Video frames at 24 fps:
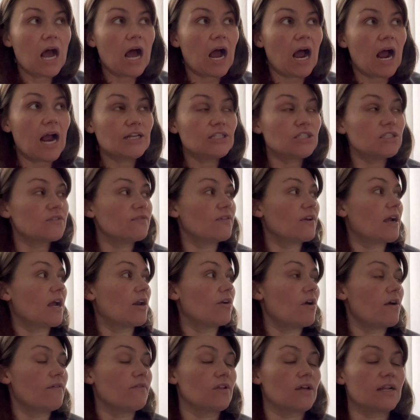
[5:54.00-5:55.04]
I just feel like I
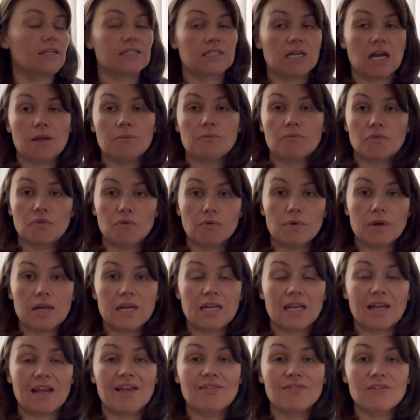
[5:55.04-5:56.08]
don't have a lot of time for
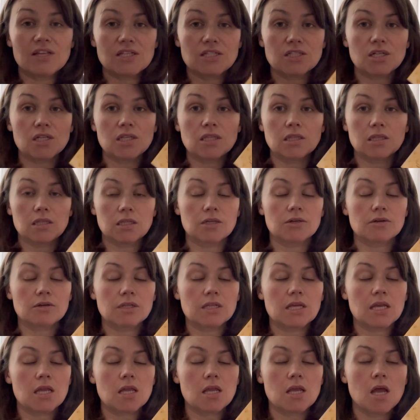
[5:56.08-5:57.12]
reading. And this could
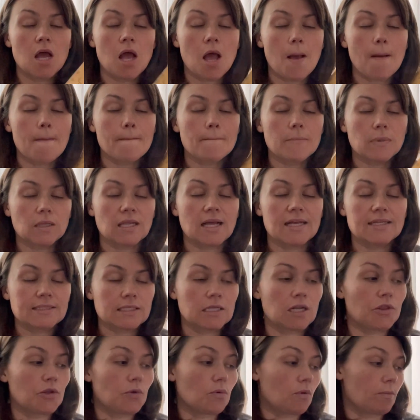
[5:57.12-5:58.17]
literally bless
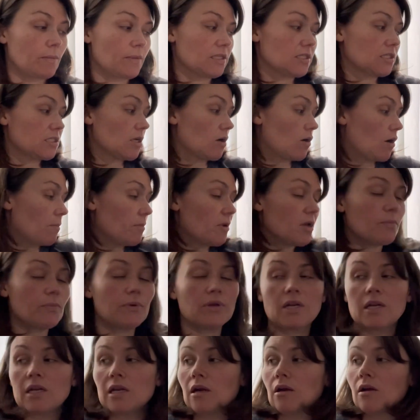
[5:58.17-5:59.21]
another woman. So I'm going to put
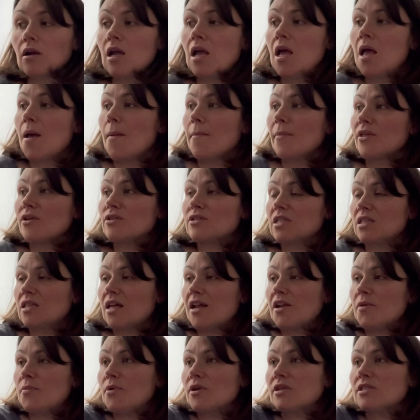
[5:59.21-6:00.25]
it in here. There's a
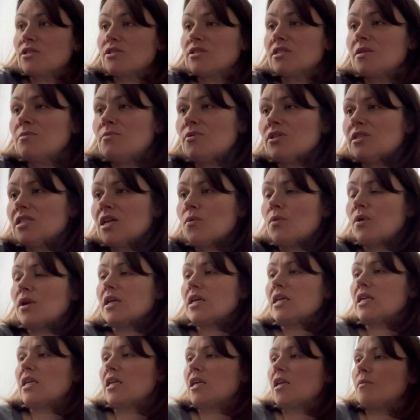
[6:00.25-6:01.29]
lot of books. There's some books I want
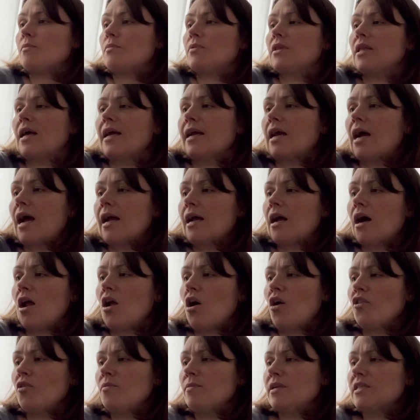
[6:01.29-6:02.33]
to keep. Like, I got
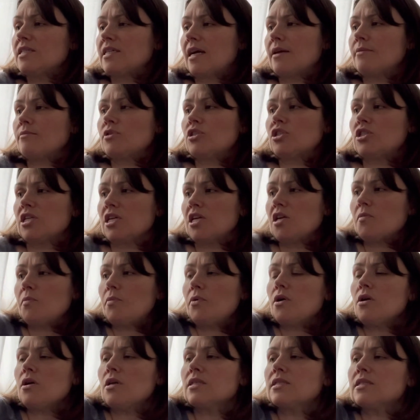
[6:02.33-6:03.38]
all the Madame Chic
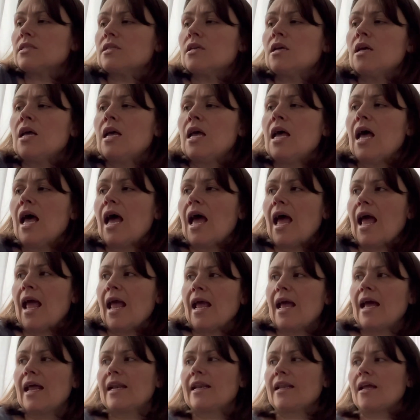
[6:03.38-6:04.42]
books.
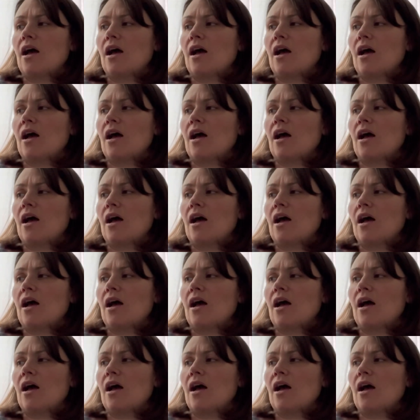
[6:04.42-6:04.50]
And